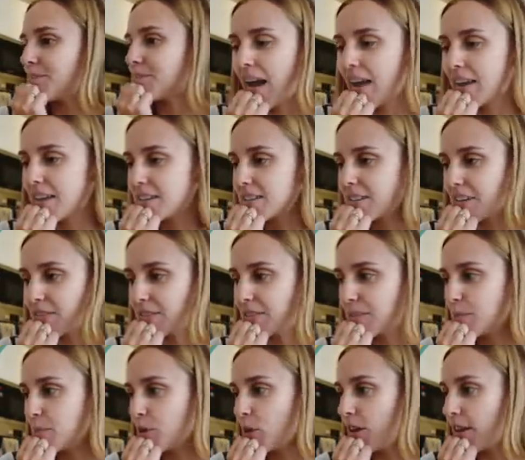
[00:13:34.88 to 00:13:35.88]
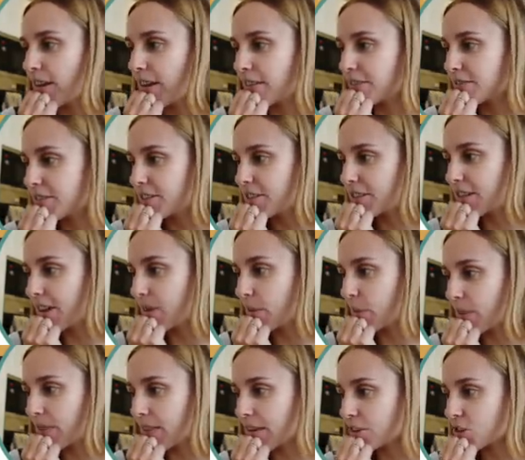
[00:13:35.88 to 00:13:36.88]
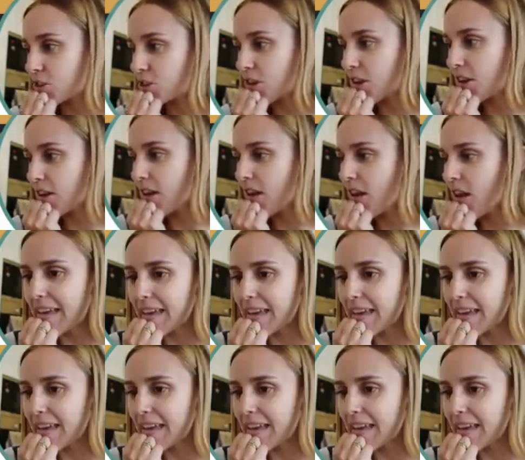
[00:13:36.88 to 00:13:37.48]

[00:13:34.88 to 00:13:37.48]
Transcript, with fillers: I can definitely pull an outfit together with that shirt.